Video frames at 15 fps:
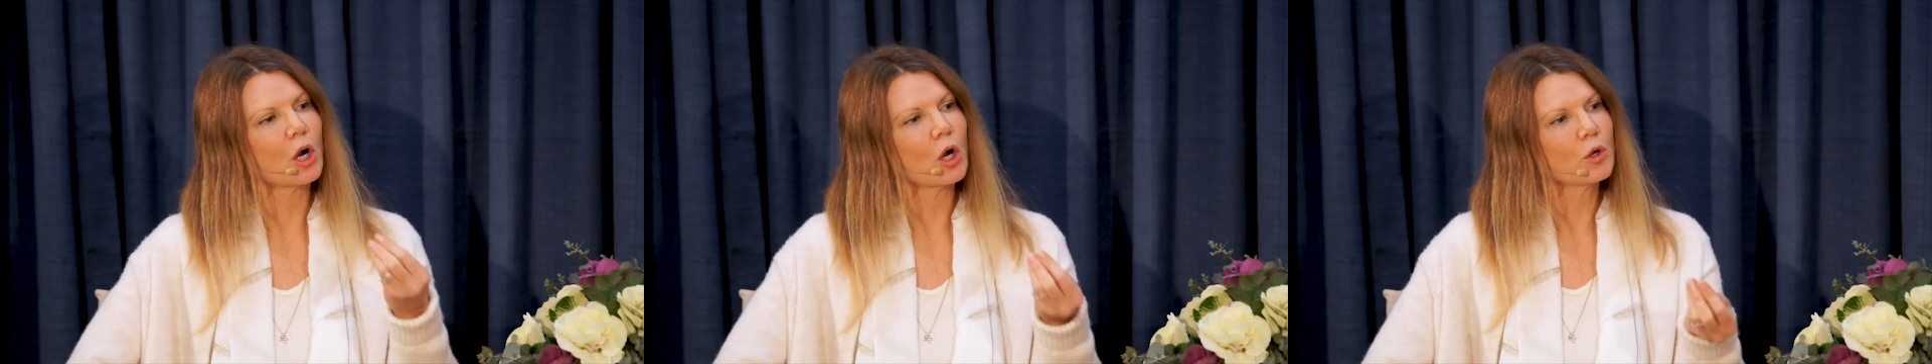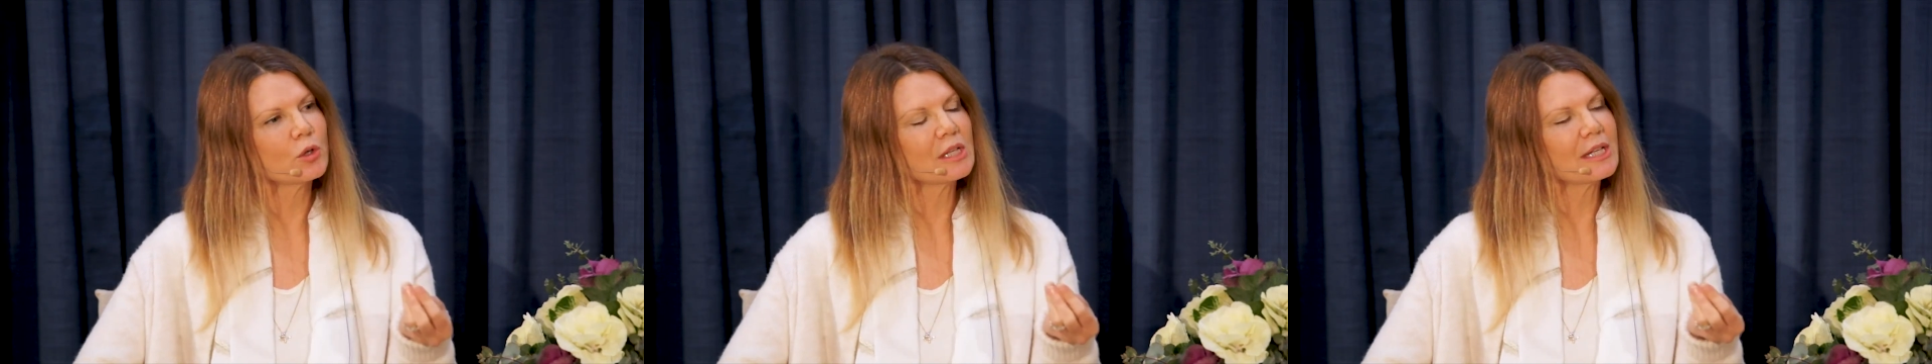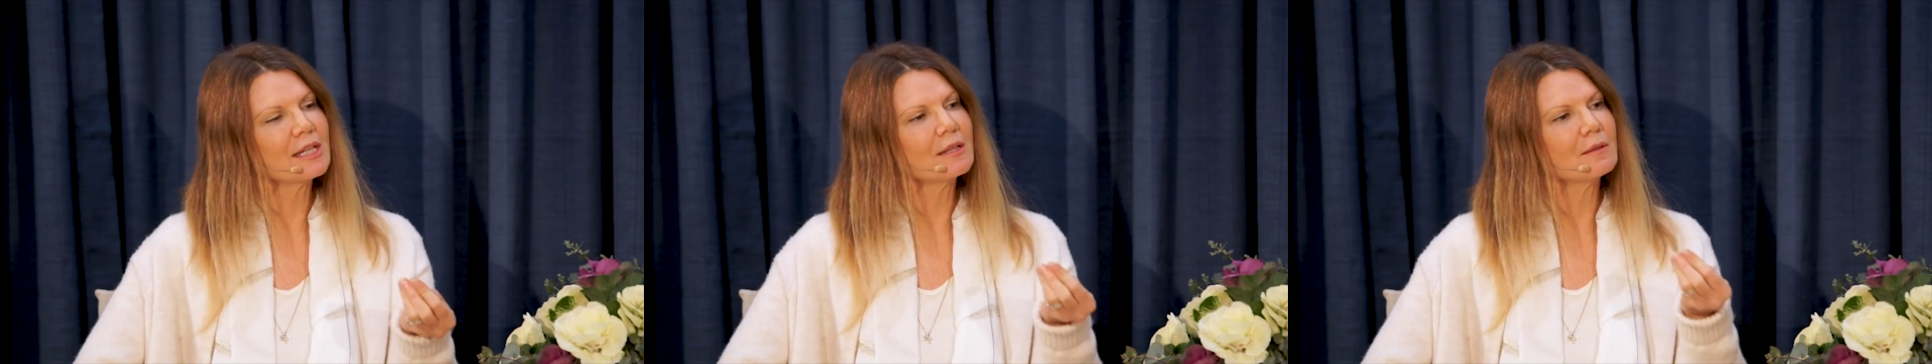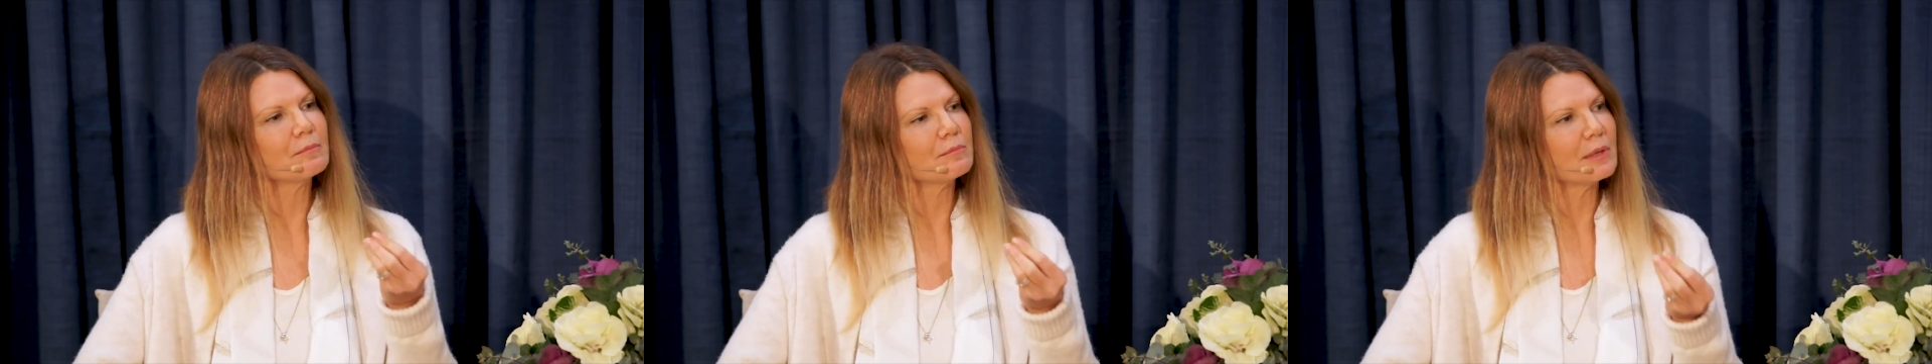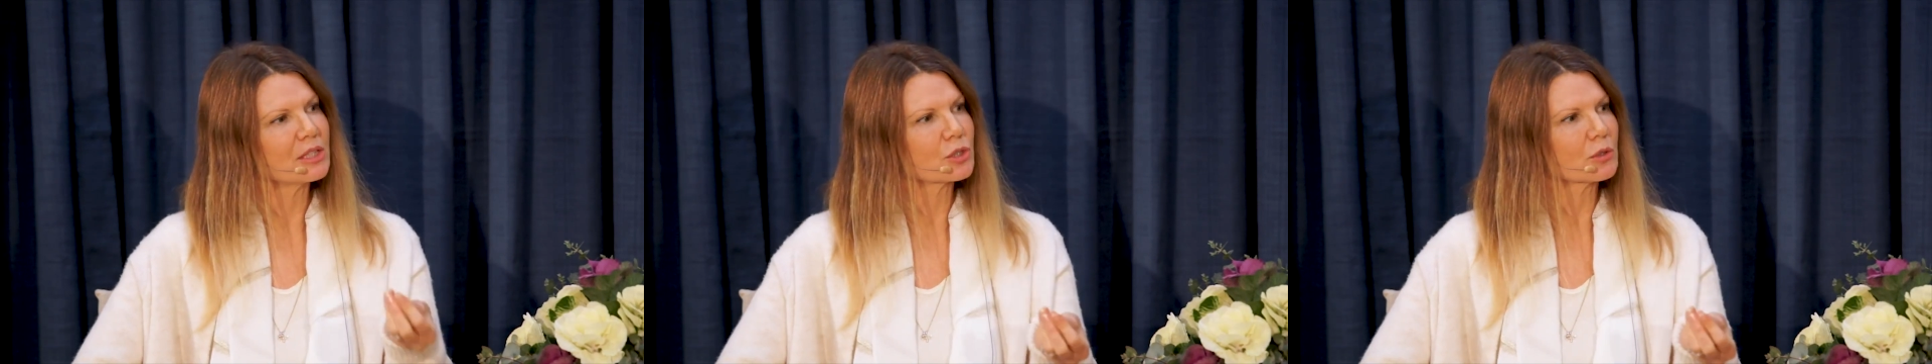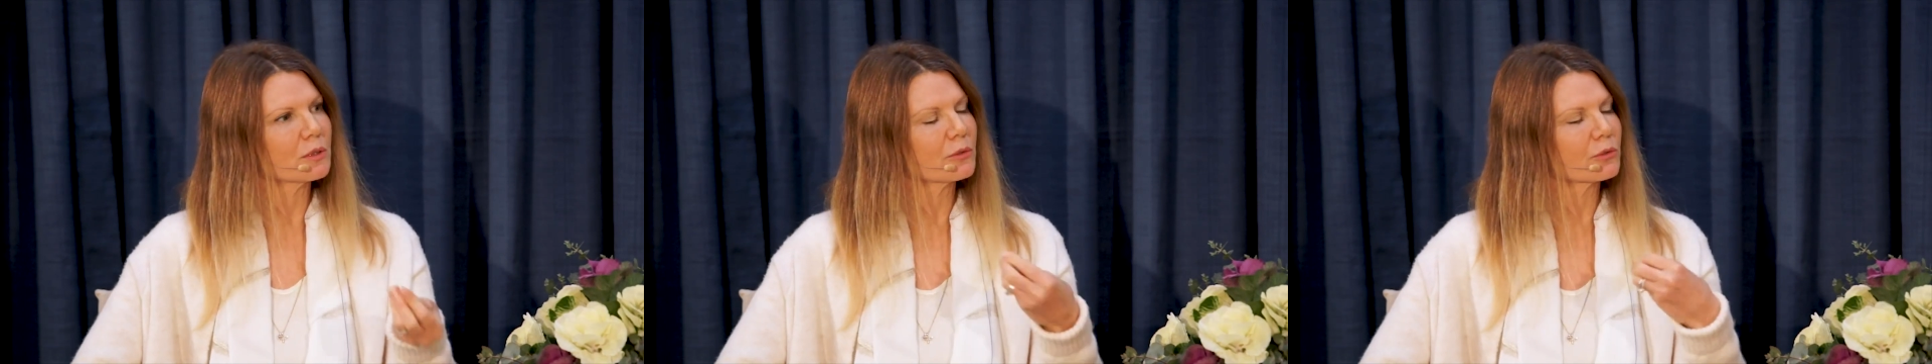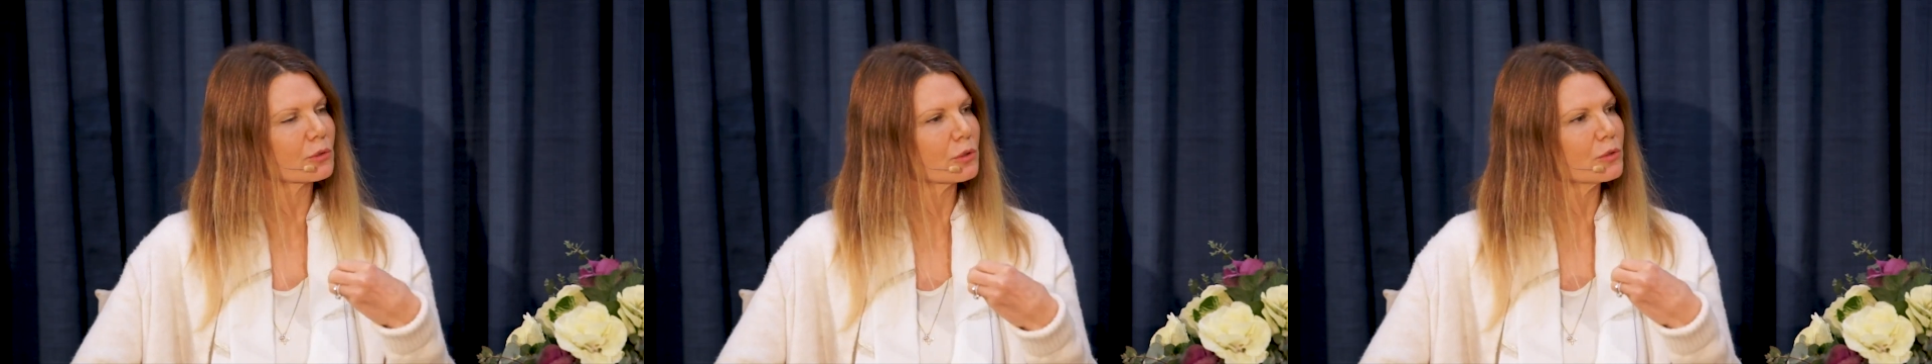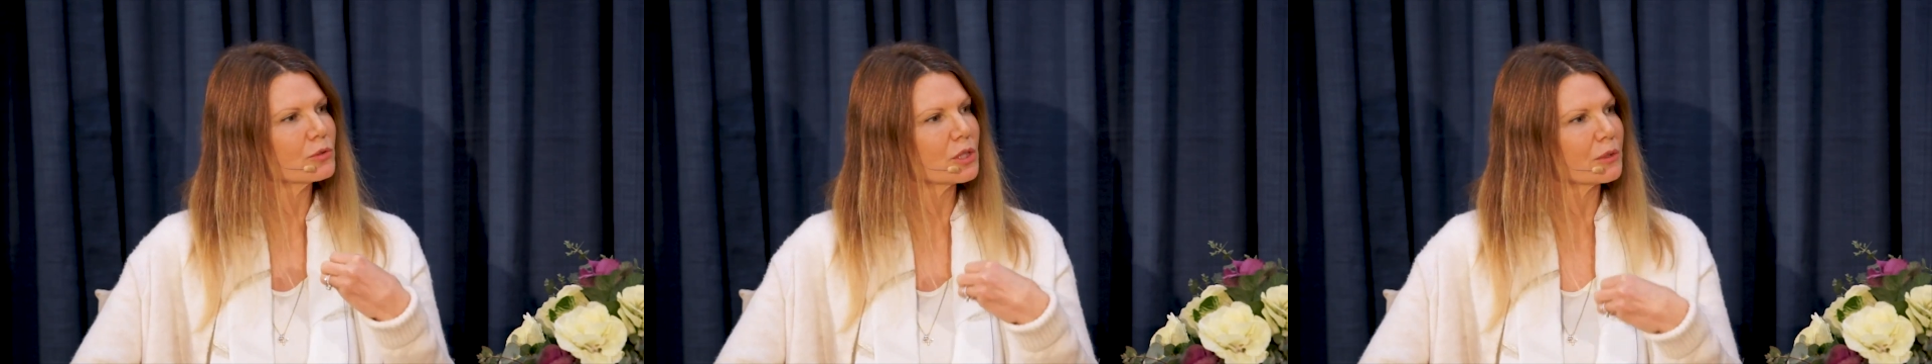only measure it
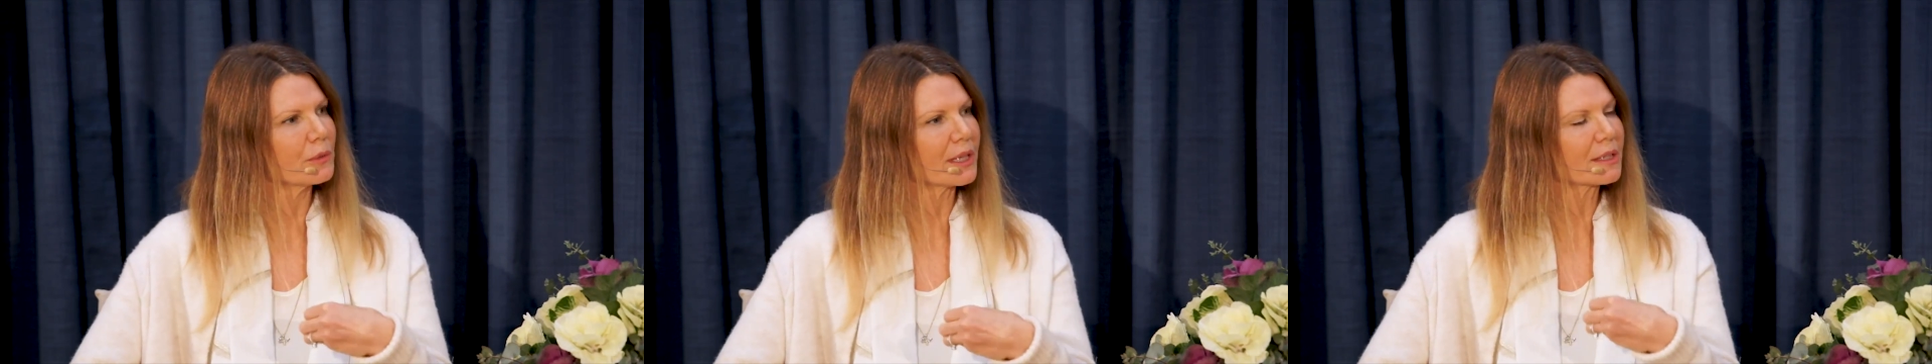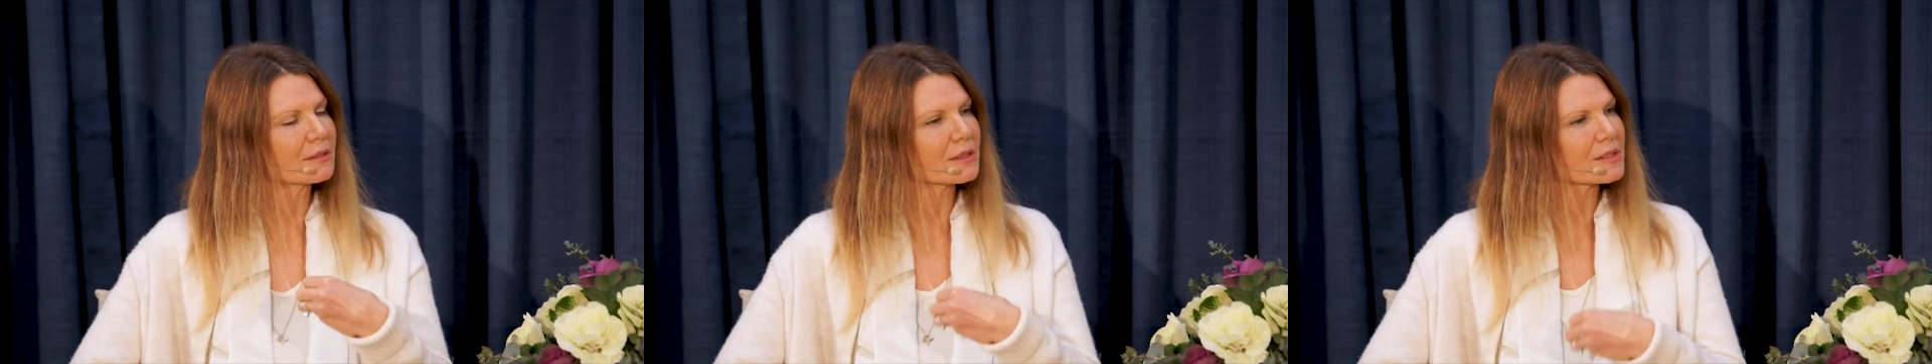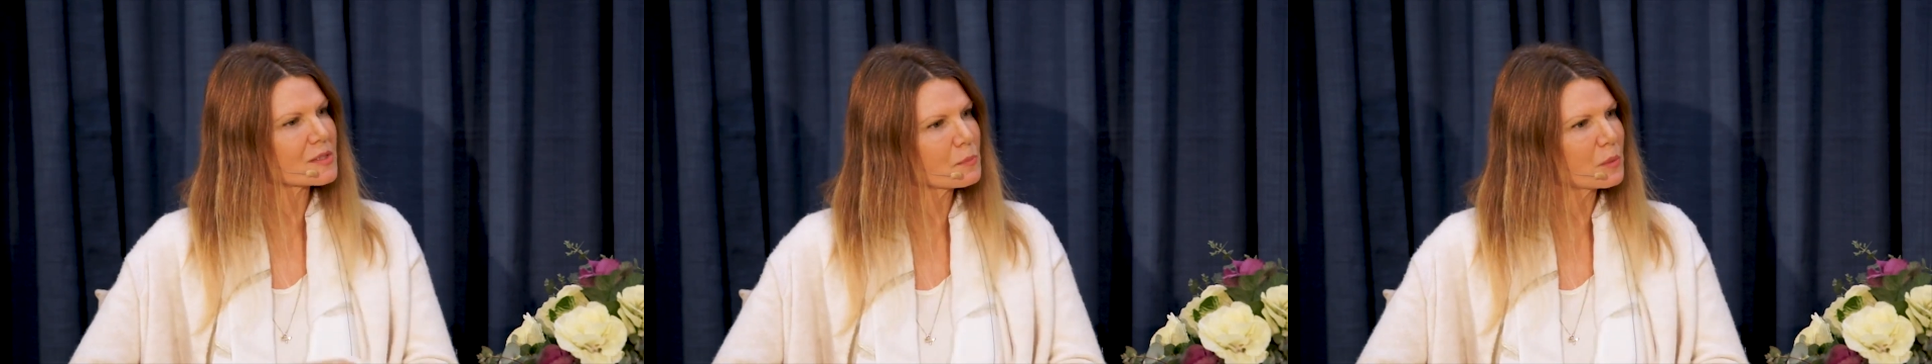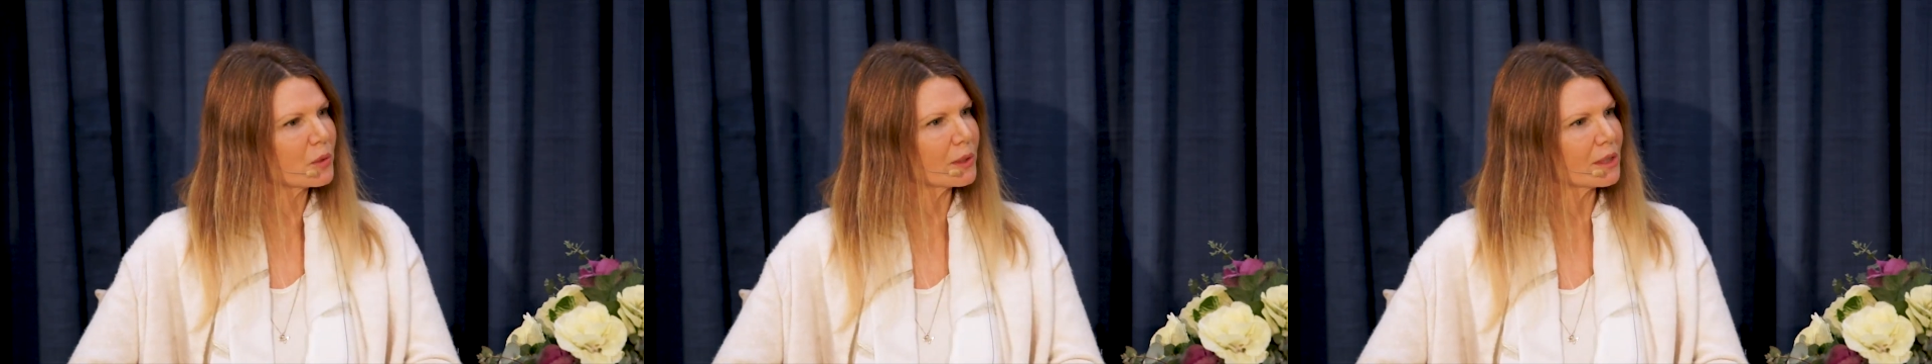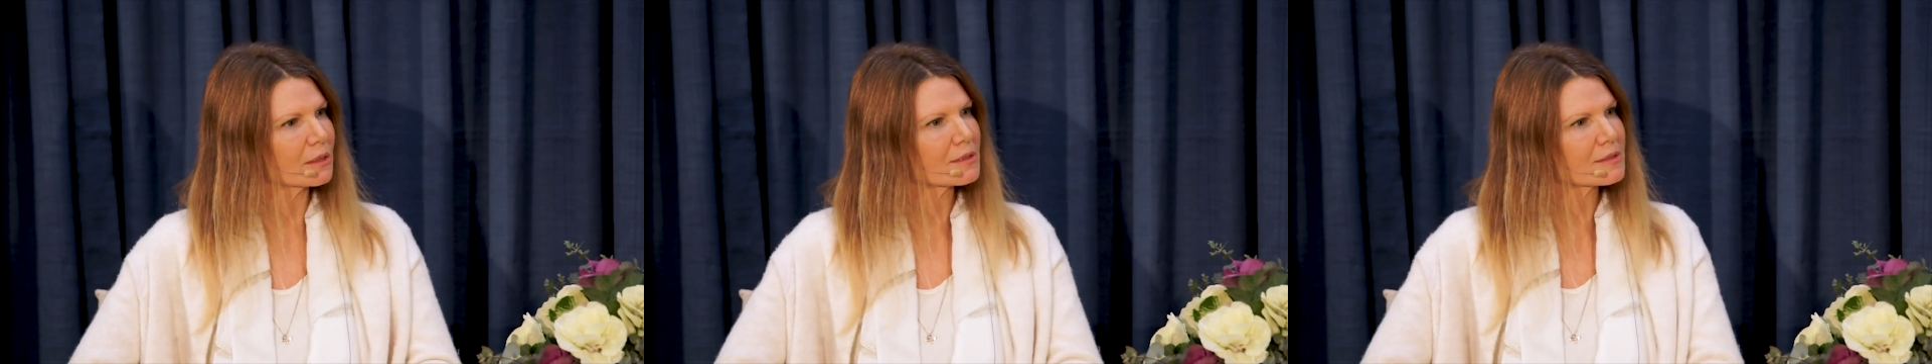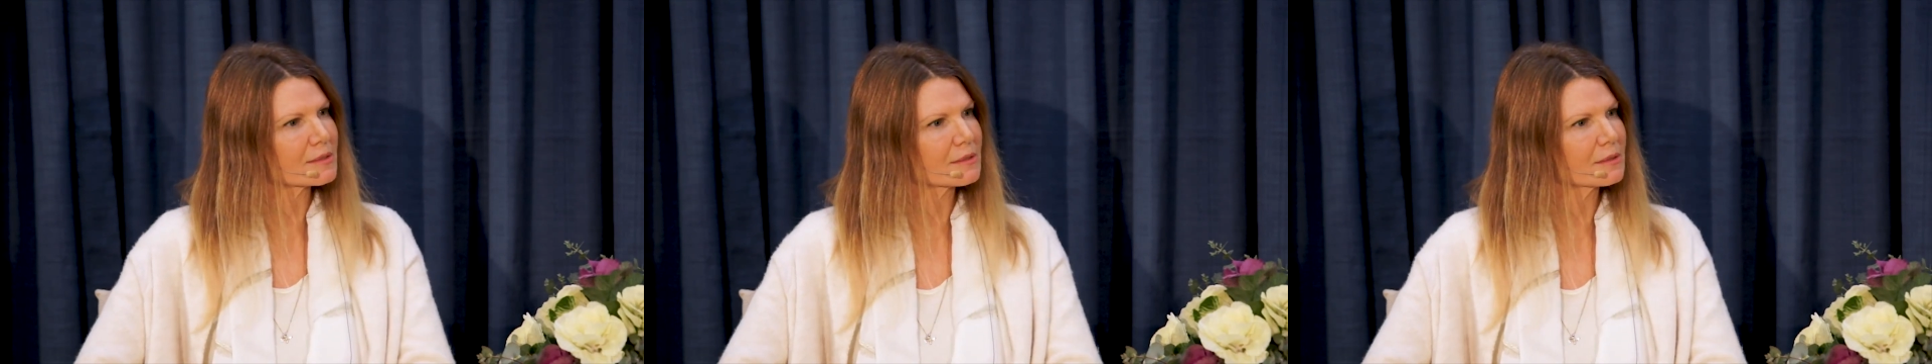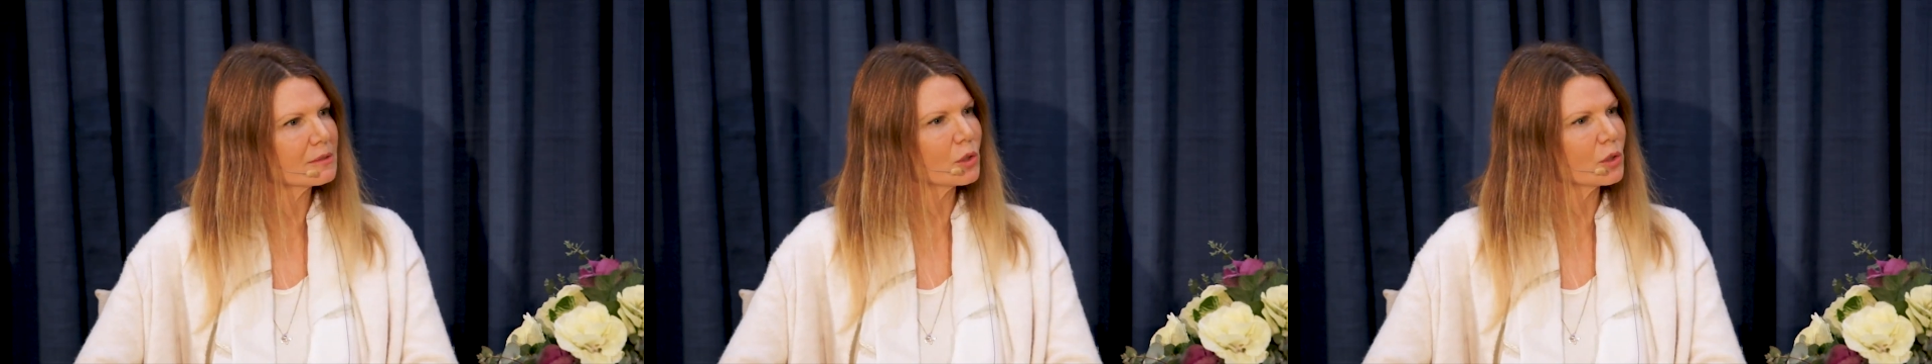through direct experience.